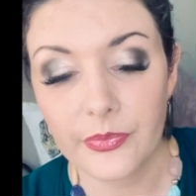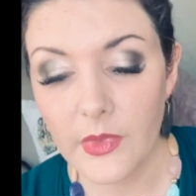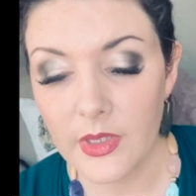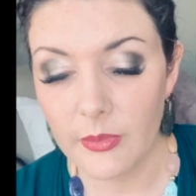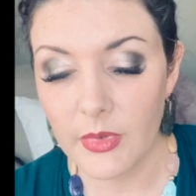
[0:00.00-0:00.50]

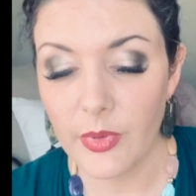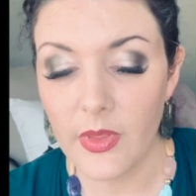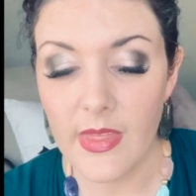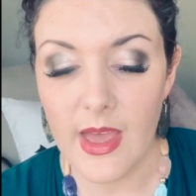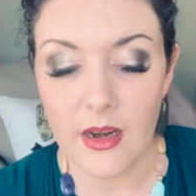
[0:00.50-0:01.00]
and I'm gonna
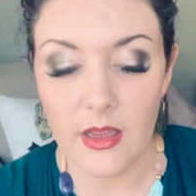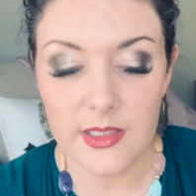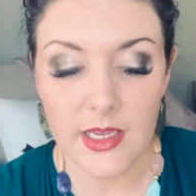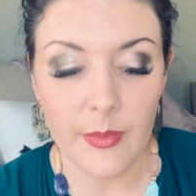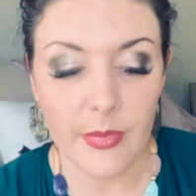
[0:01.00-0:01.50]
put that on
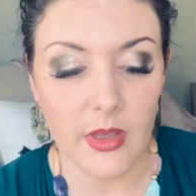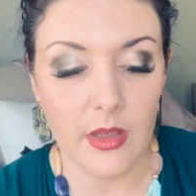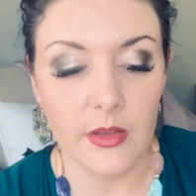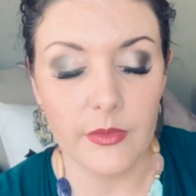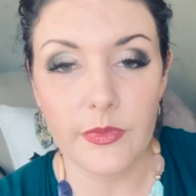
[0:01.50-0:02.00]
top
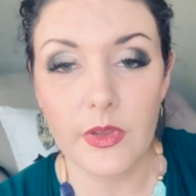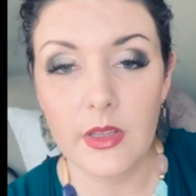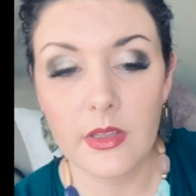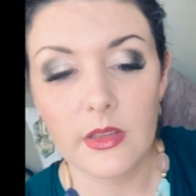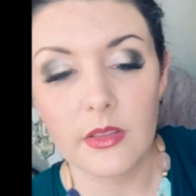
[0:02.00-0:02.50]
of
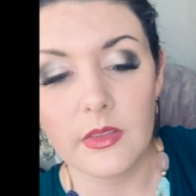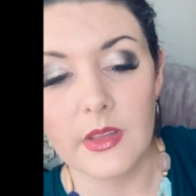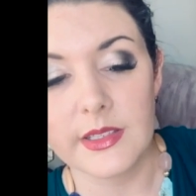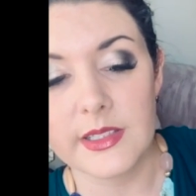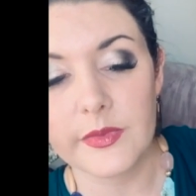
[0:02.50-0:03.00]

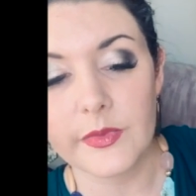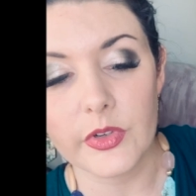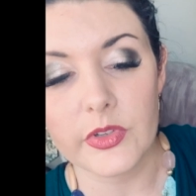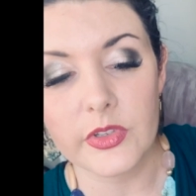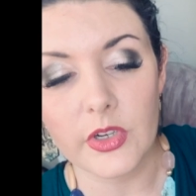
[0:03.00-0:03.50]
this
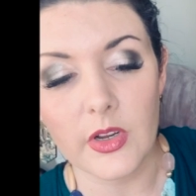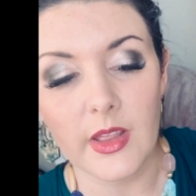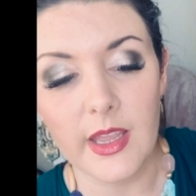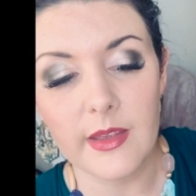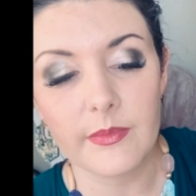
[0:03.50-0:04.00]
first
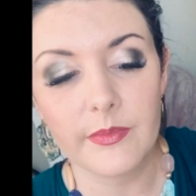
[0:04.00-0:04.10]
Starlight.